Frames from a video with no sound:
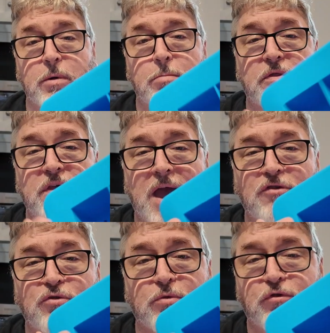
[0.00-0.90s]
We put the
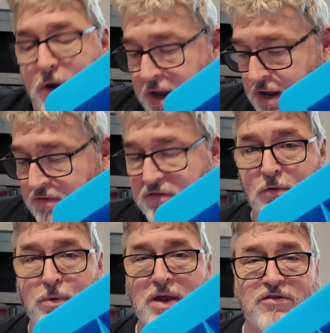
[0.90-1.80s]
actual tray into
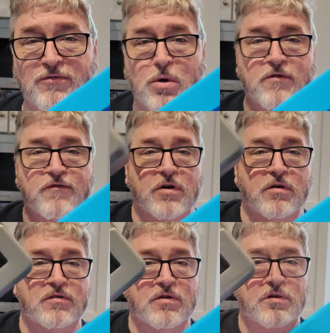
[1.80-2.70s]
the reservoir
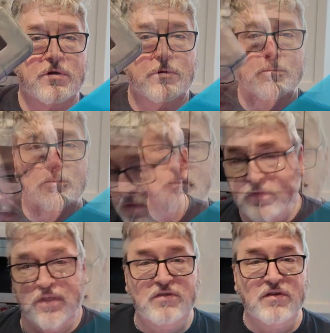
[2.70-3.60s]
first.
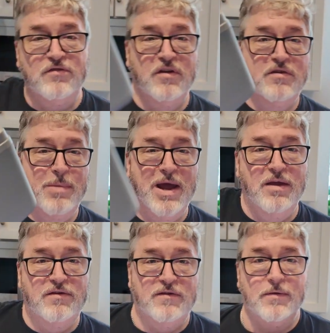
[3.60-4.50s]
This is just a
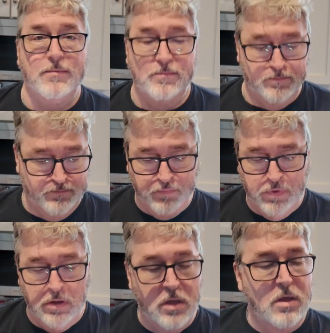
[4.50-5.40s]
base.
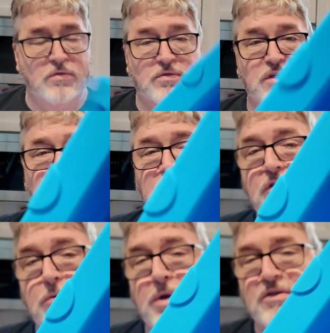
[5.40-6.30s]
This is
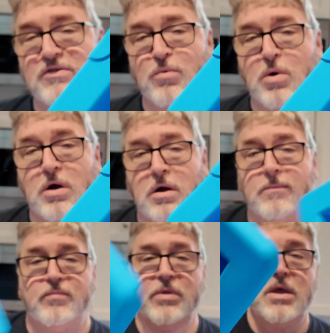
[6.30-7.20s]
the reservoir,
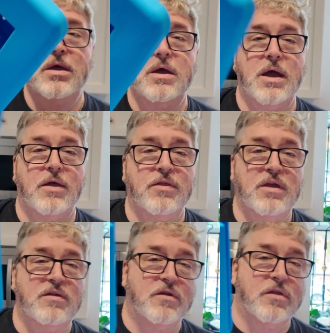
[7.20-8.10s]
and
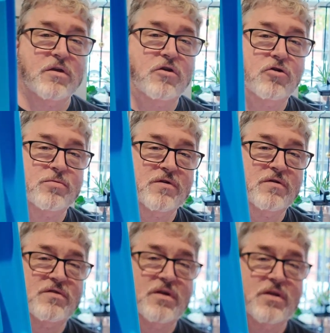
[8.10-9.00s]
these are the cubes, and you
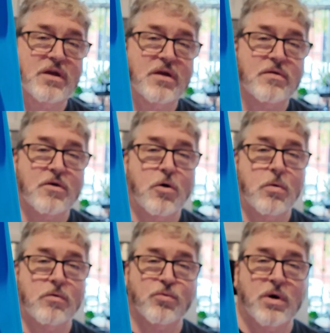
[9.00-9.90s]
see the
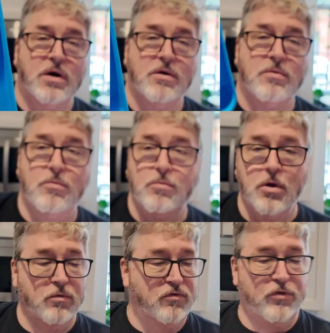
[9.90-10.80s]
holes where it
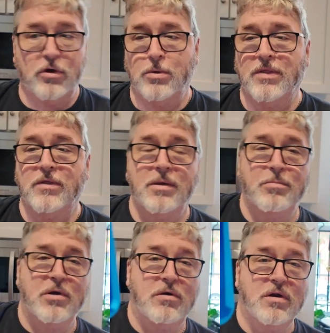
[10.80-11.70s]
goes through, and the
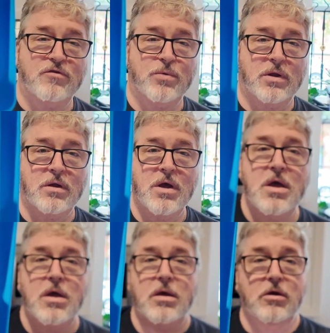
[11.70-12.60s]
impurities will
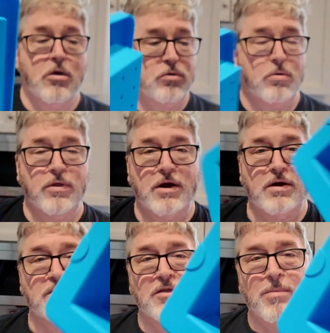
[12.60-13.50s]
go through there
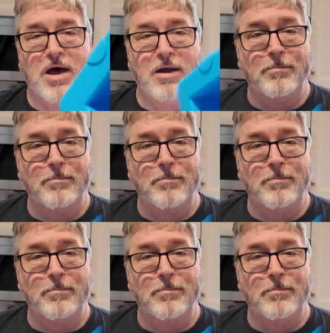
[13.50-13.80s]
into the bottom.